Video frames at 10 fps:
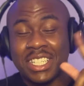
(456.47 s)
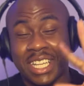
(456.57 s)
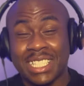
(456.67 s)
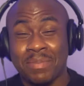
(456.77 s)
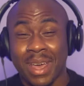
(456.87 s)

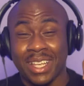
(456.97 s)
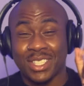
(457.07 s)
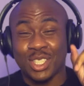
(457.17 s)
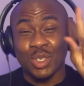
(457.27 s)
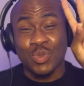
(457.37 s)

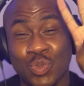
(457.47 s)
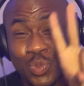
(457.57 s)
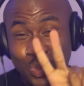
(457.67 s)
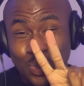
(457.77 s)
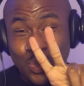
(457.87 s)
dismissed.
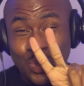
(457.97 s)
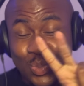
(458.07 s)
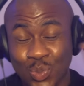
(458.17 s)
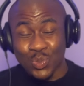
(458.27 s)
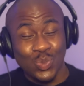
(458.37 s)

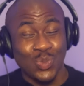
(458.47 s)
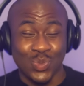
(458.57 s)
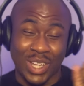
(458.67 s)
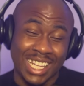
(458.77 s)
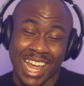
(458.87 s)

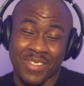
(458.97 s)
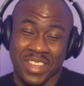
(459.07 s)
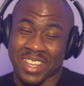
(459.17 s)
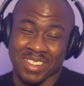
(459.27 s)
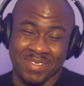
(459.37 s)
Love
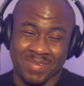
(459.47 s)
it.